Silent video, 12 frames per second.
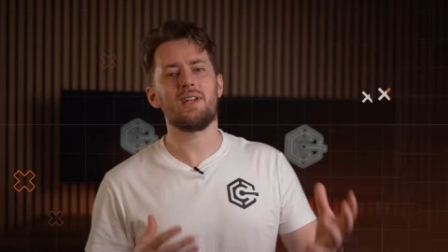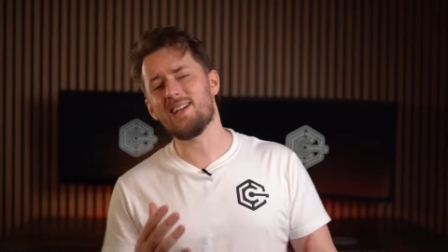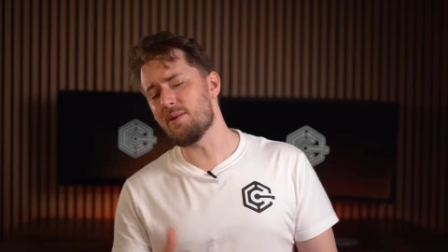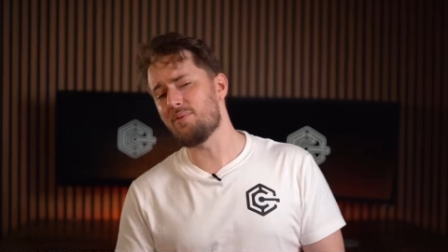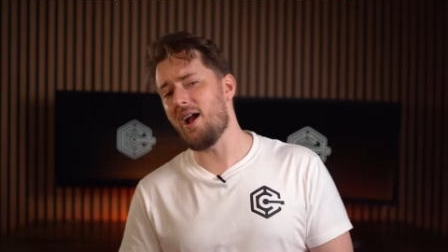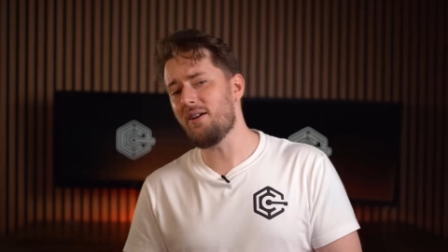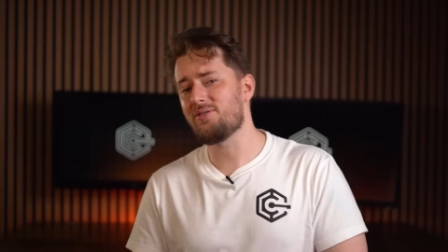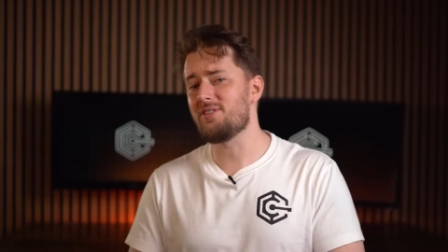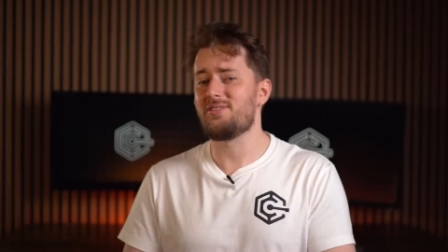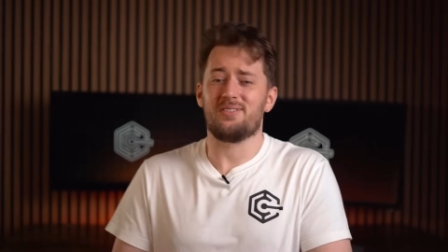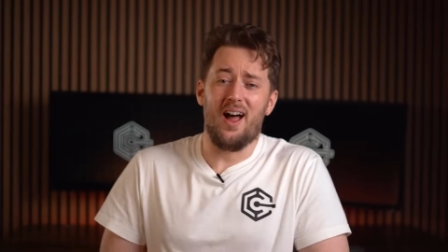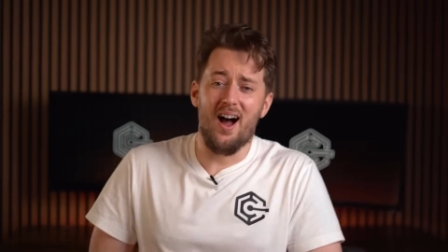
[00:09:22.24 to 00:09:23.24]
Picking a browser
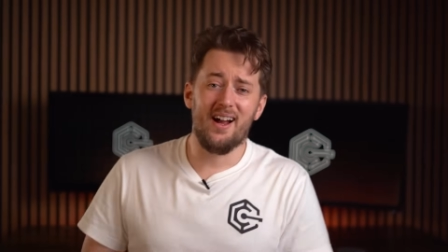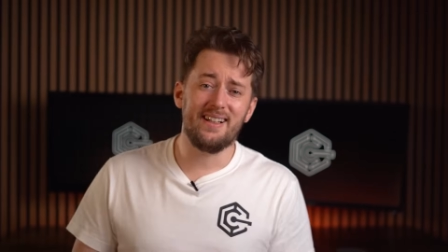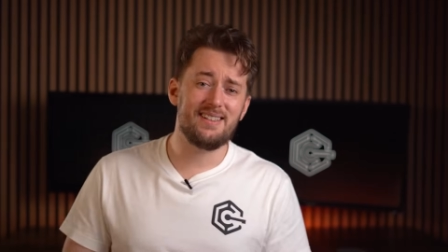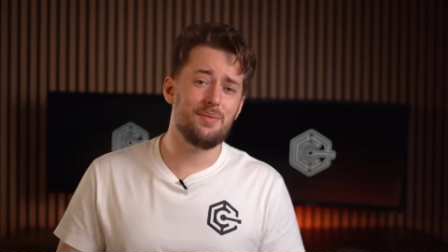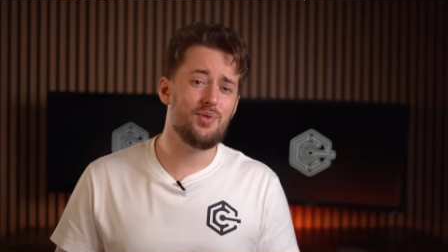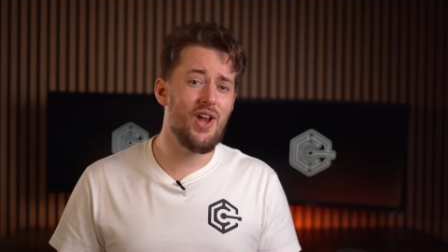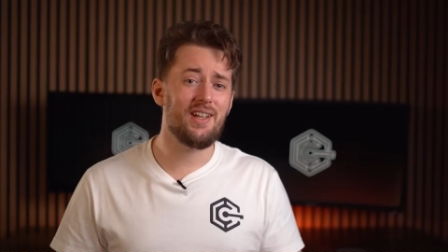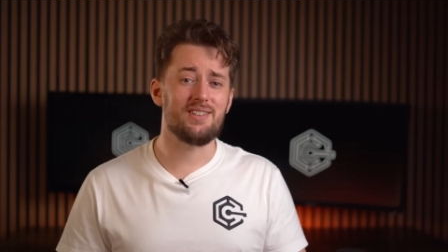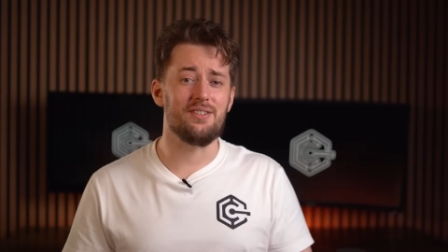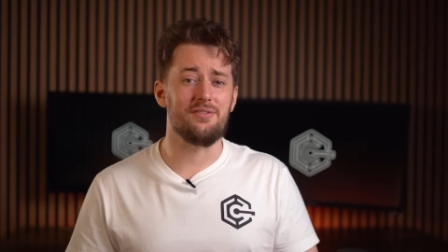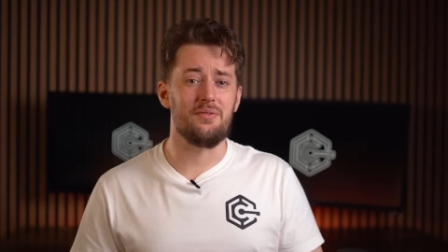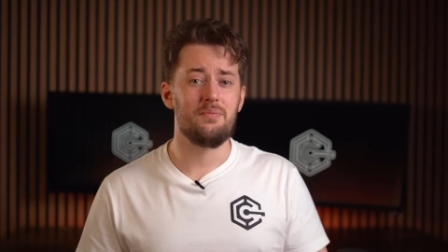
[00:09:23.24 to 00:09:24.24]
is highly
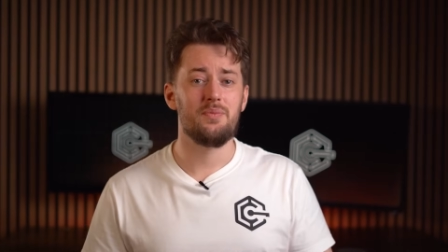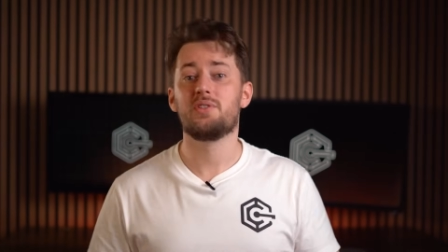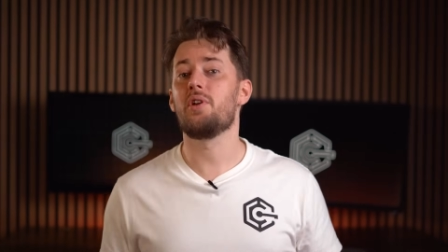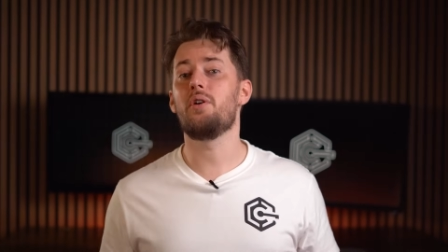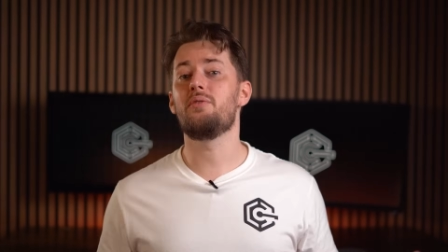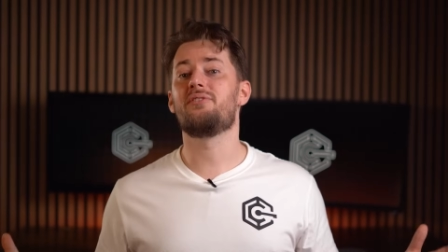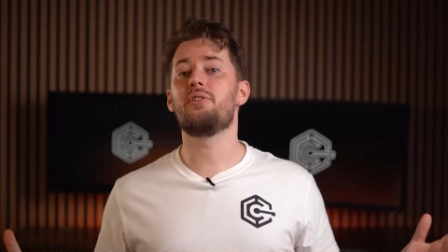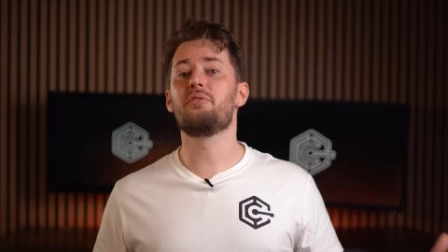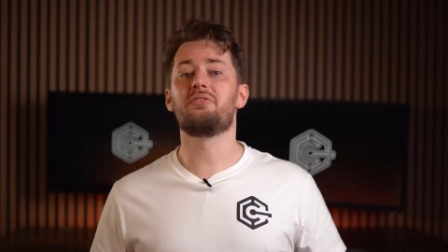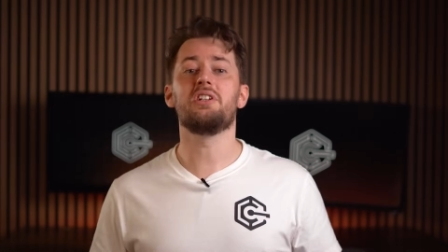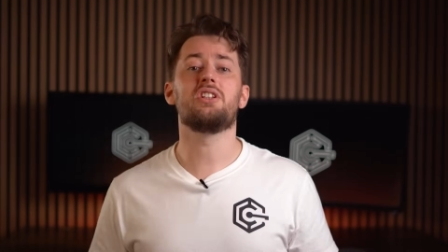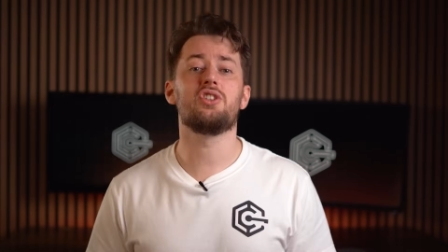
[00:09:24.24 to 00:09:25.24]
subjective. So feel
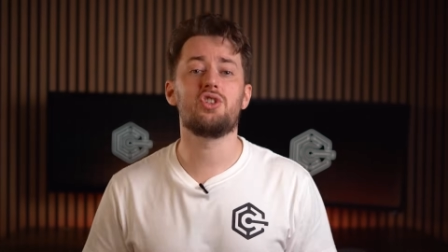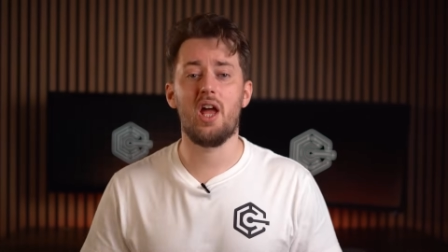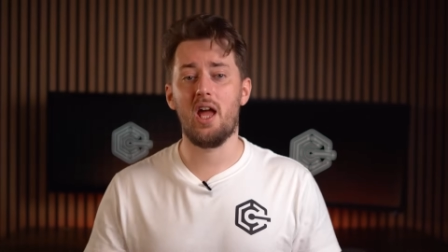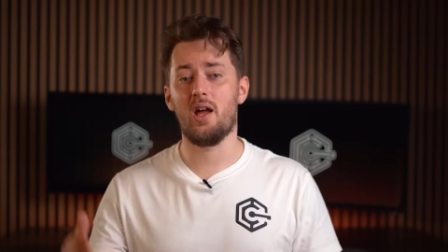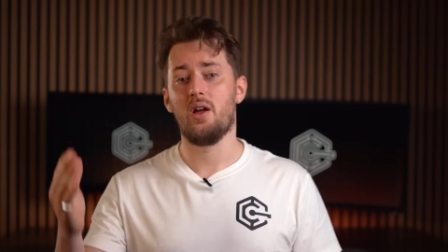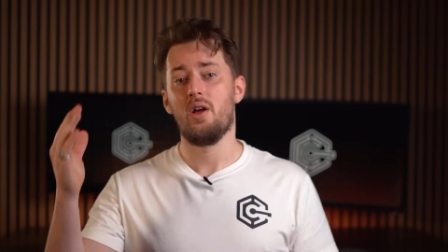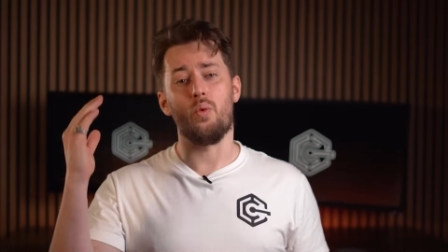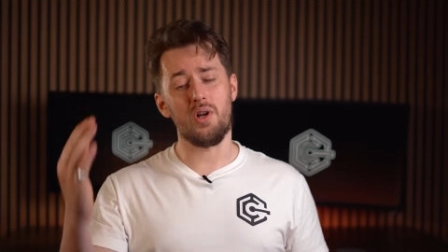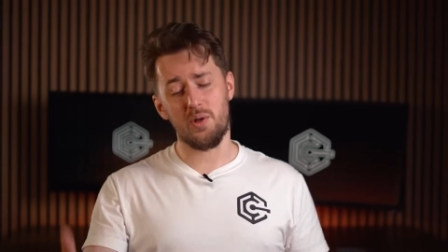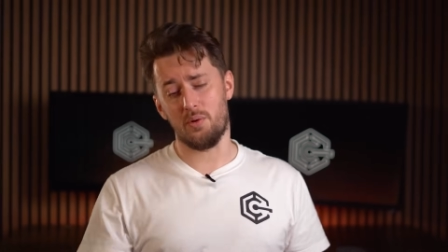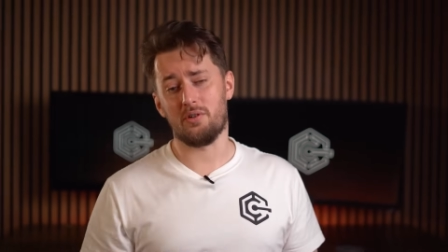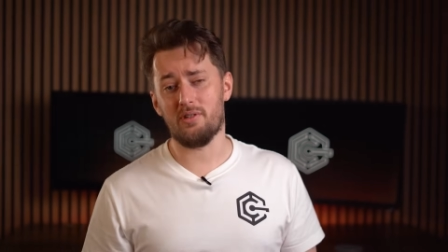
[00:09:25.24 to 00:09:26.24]
free to share what
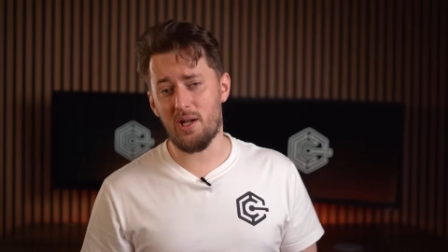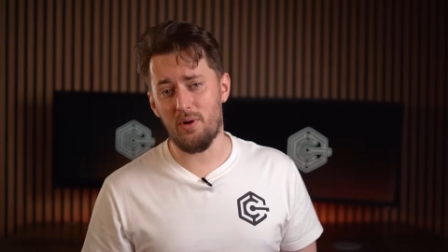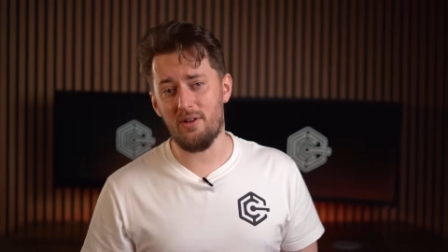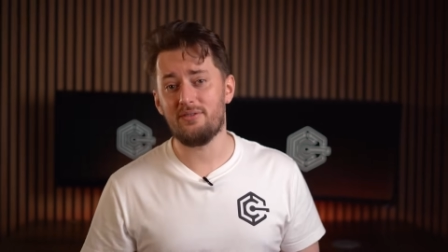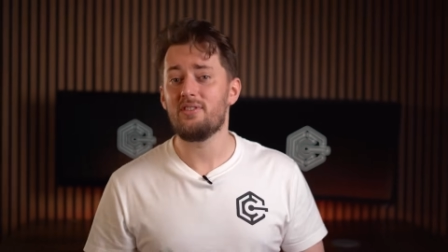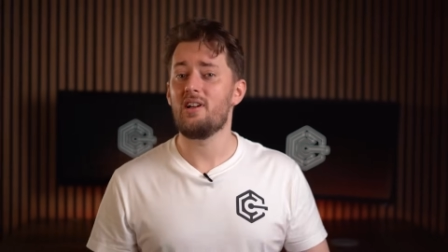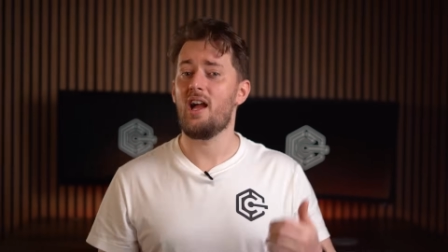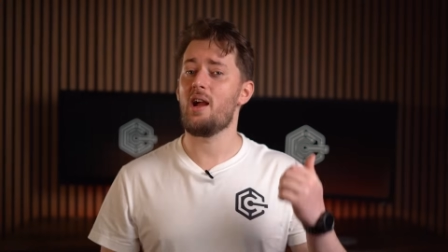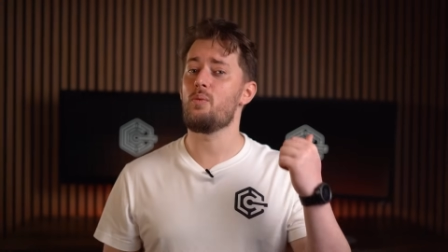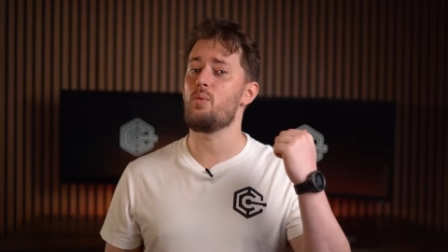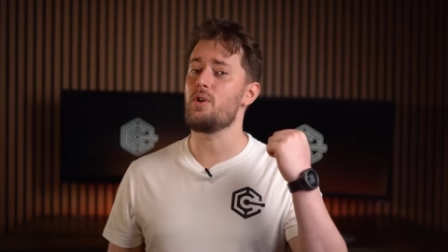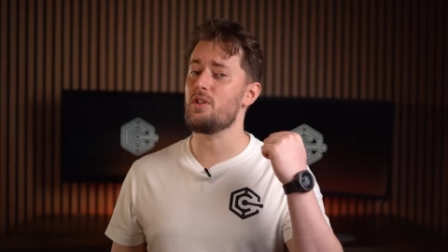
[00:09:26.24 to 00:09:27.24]
you agree with
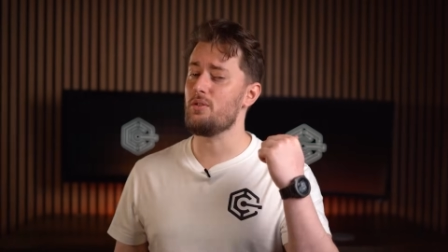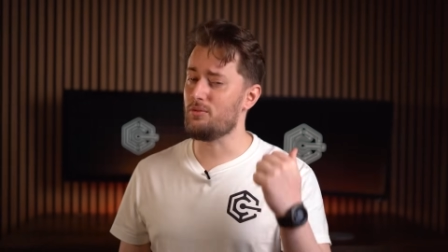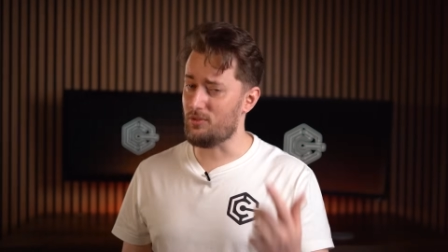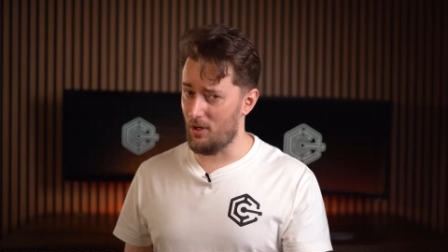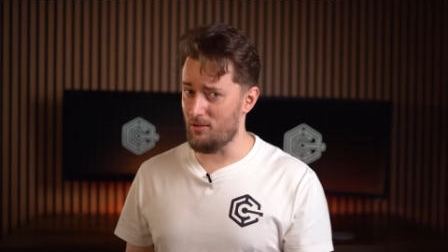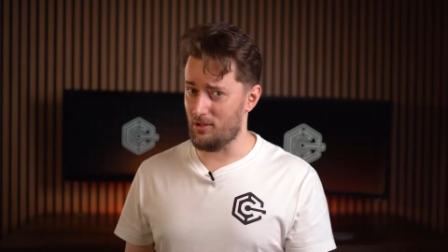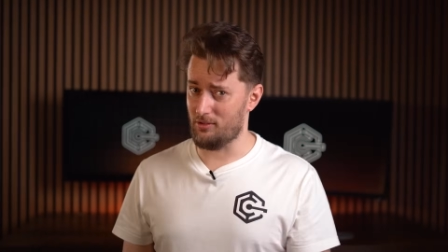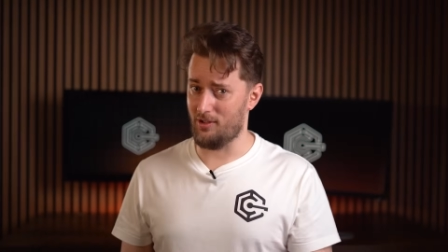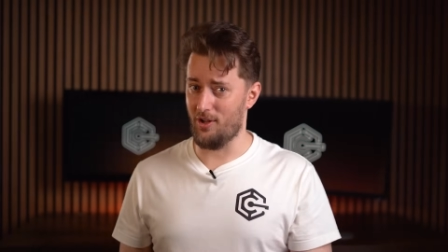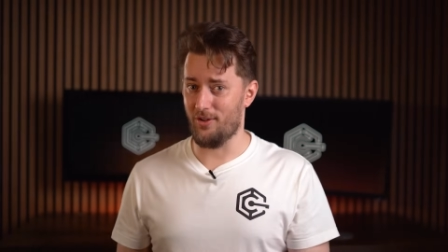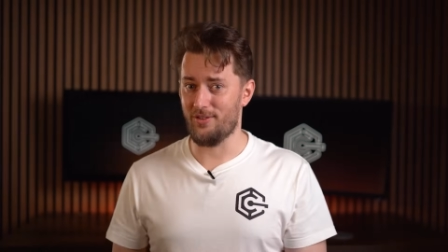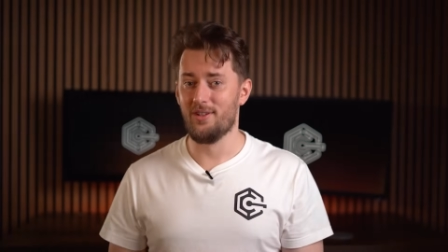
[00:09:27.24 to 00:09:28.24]
and what you don't
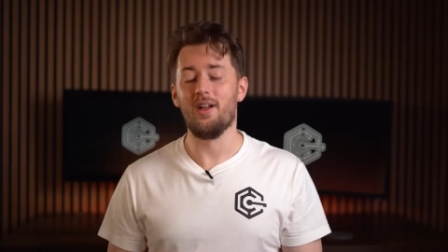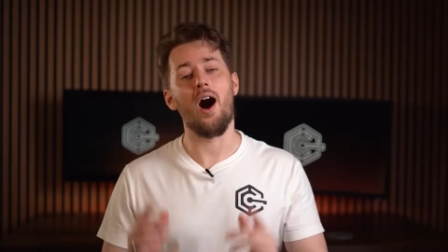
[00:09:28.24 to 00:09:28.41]
agree on.